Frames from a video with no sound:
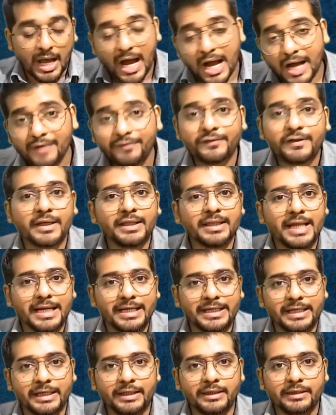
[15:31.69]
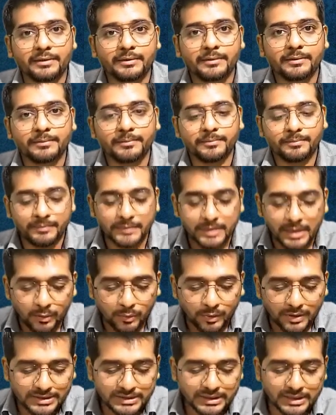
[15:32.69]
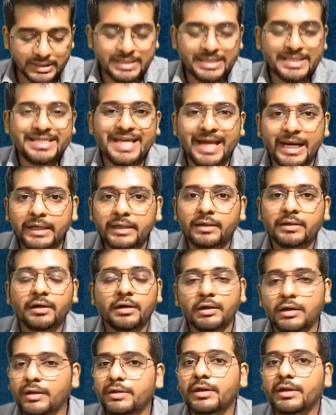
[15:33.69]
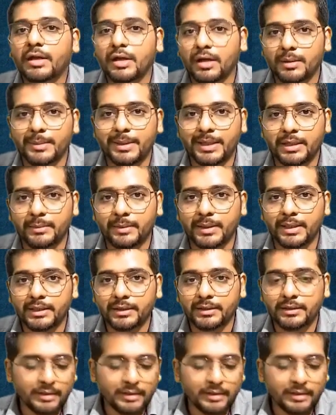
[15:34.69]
After that date, there was yet another amendment